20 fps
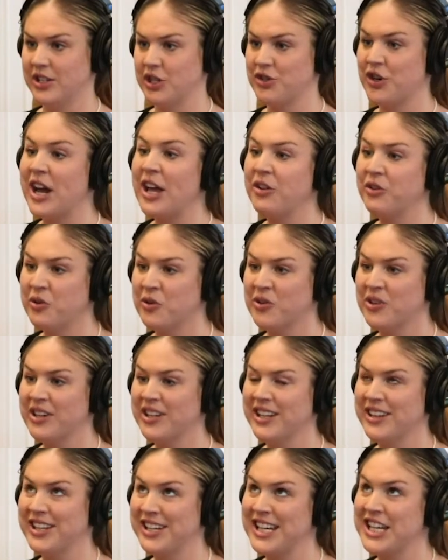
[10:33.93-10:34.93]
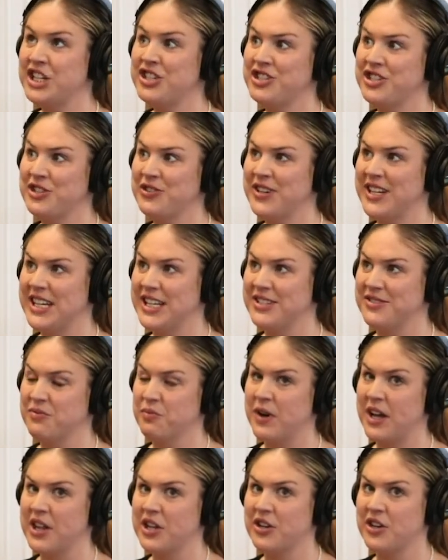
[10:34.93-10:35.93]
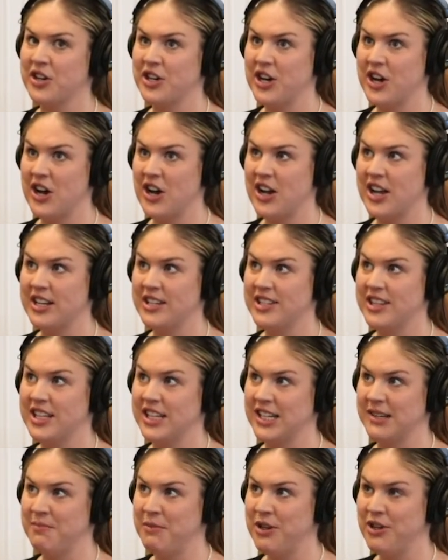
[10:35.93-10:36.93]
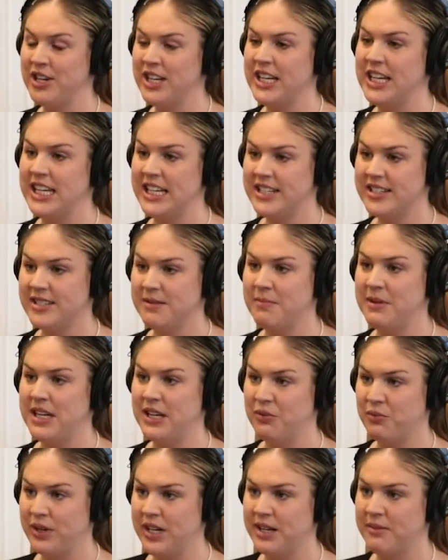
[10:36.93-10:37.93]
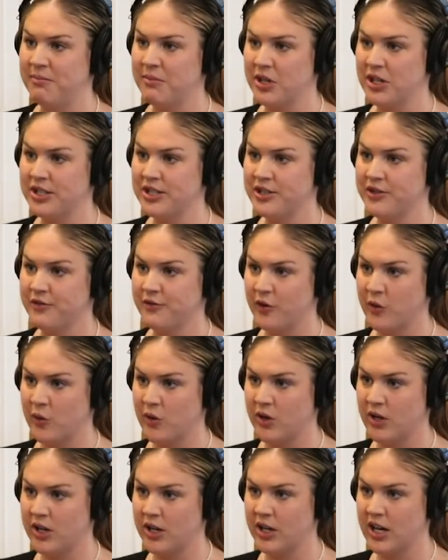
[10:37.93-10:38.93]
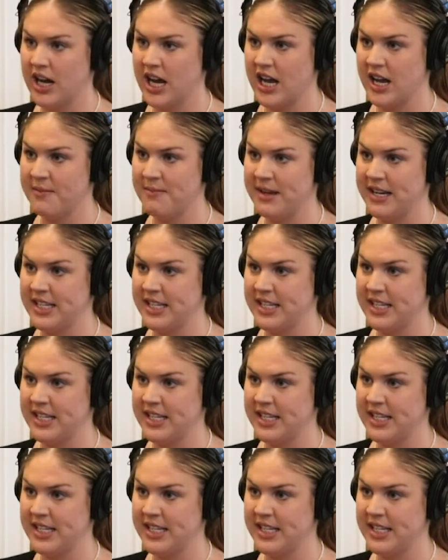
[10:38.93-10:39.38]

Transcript: The trial court. The issue is whether or not the community needs to be reimbursed for um,